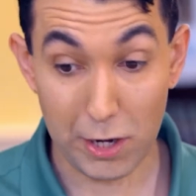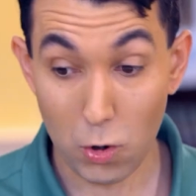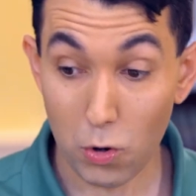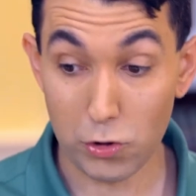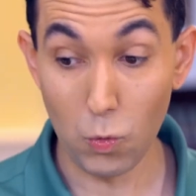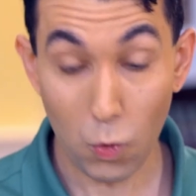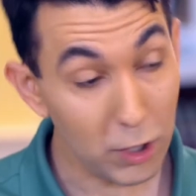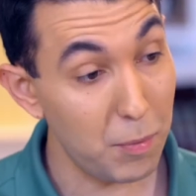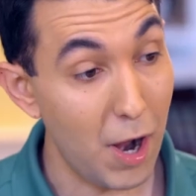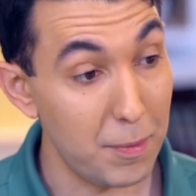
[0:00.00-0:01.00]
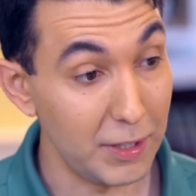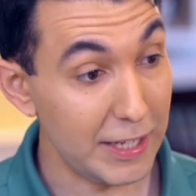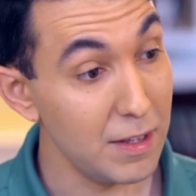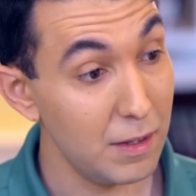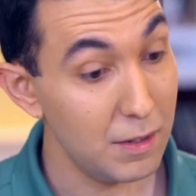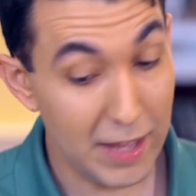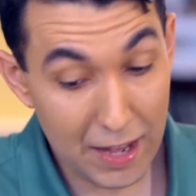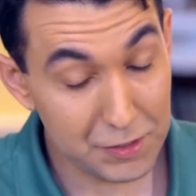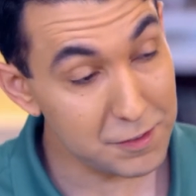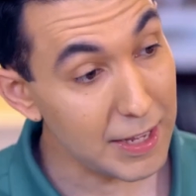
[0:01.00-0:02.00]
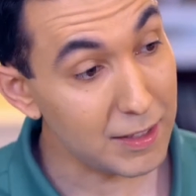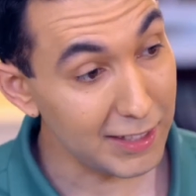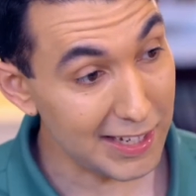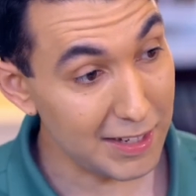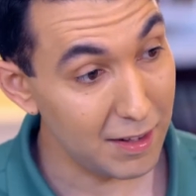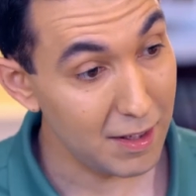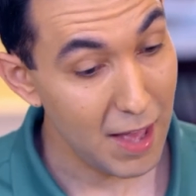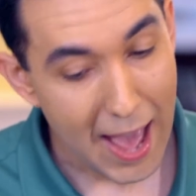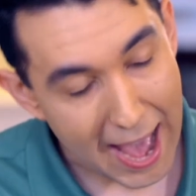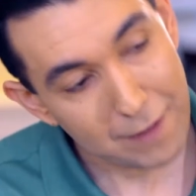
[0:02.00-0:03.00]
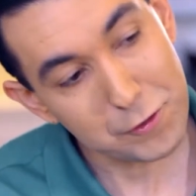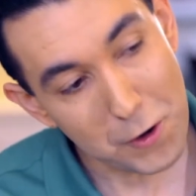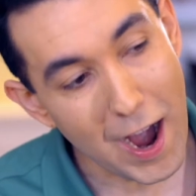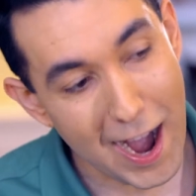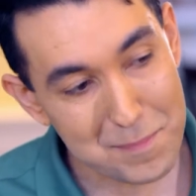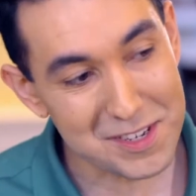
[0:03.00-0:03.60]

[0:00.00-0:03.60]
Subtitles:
in order to work properly, they have to stay clean. After I'm